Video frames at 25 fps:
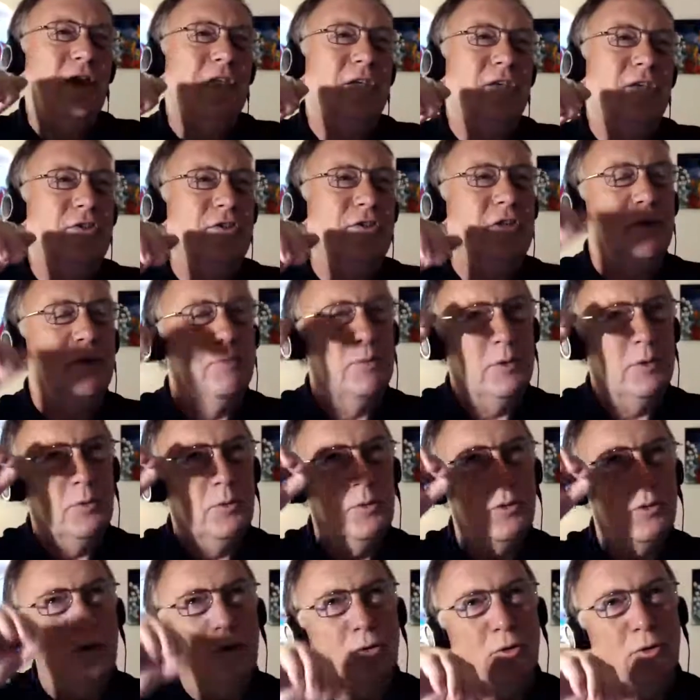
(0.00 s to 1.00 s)
things
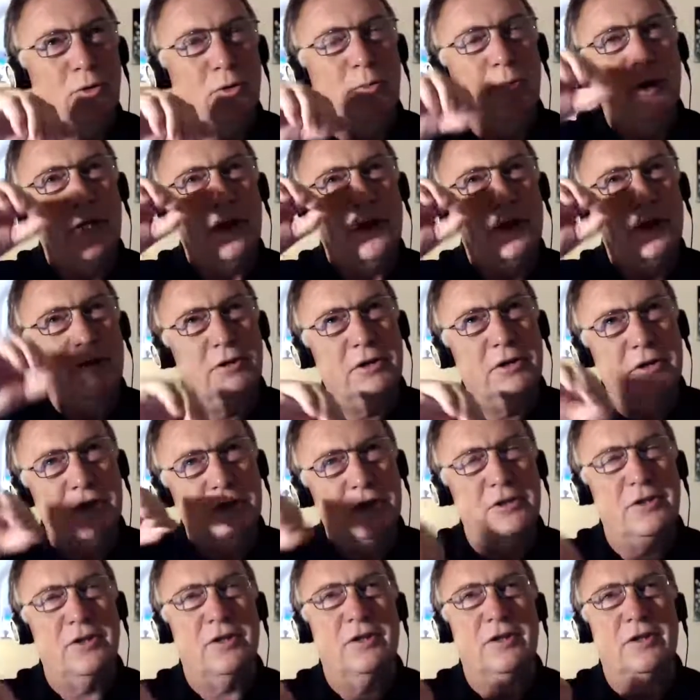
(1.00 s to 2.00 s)
that we would normally
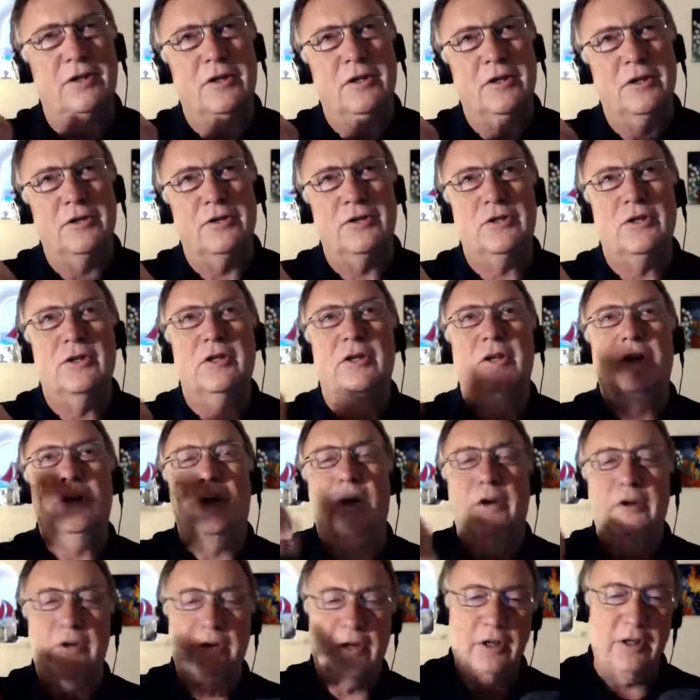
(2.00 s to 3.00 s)
criticize
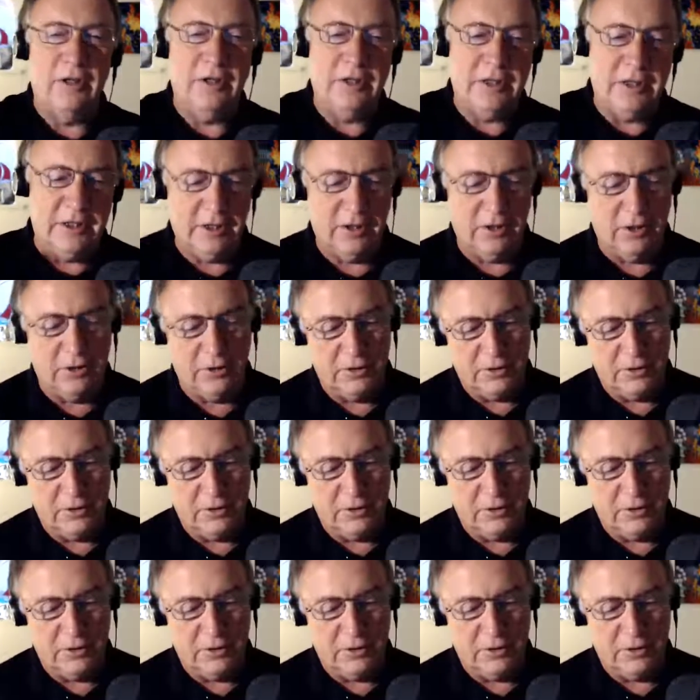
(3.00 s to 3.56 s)
on a longer